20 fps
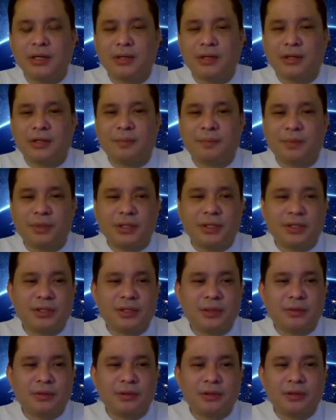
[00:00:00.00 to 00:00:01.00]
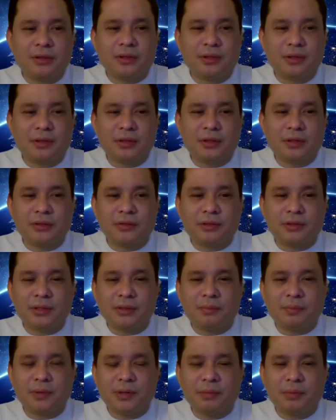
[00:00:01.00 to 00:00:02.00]
companies that that
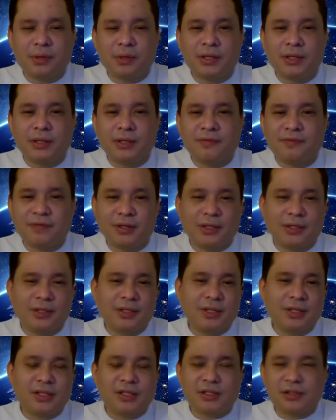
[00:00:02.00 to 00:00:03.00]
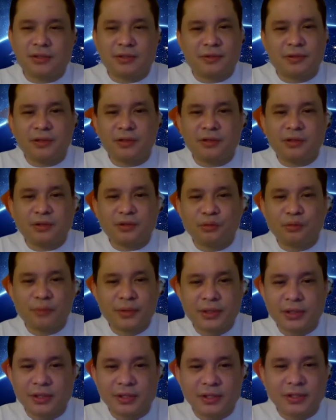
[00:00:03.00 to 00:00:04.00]
brought in different ideas, the
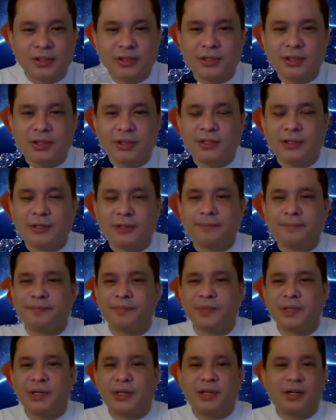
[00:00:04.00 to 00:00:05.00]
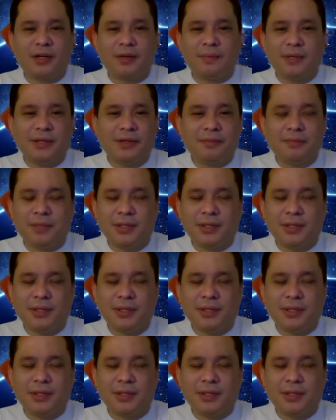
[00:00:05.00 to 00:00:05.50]
Ubers, the Airbnb,